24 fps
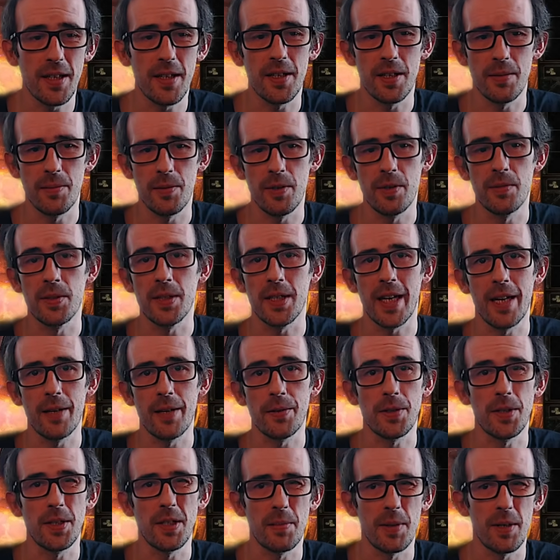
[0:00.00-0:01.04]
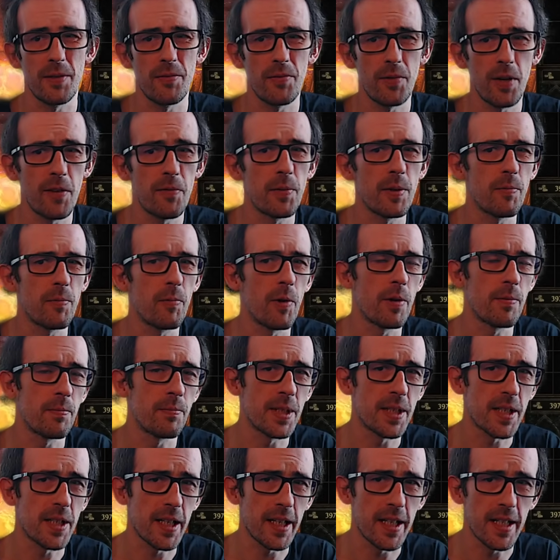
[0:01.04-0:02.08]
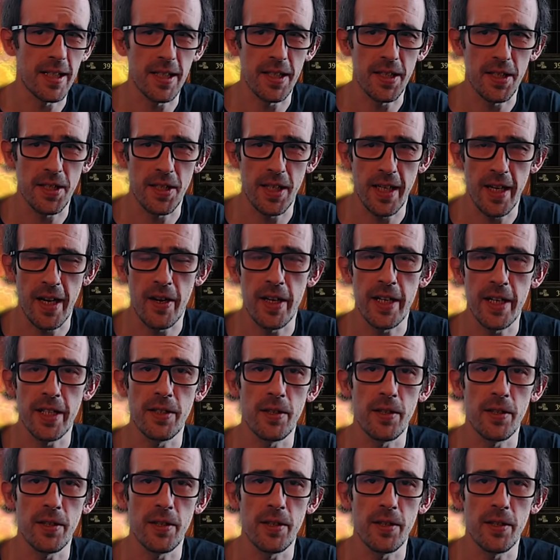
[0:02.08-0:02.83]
At the moment, Chaos is a bit rough. We won't be taking this CI,